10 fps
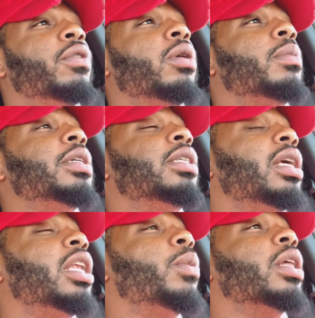going to be
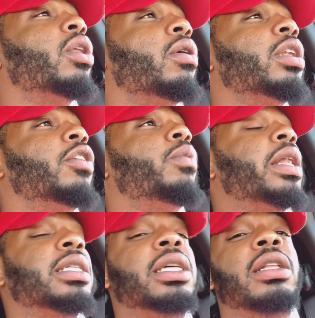sitting anywhere long enough
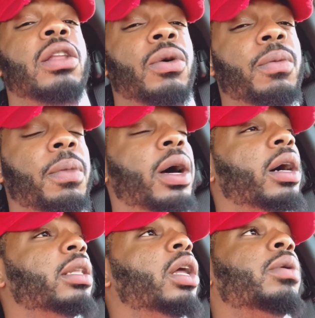waiting to get
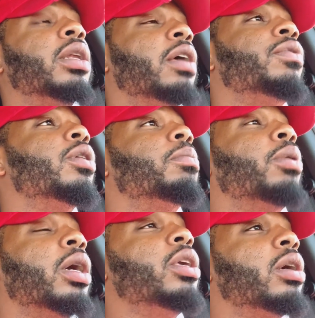loaded if you're booking your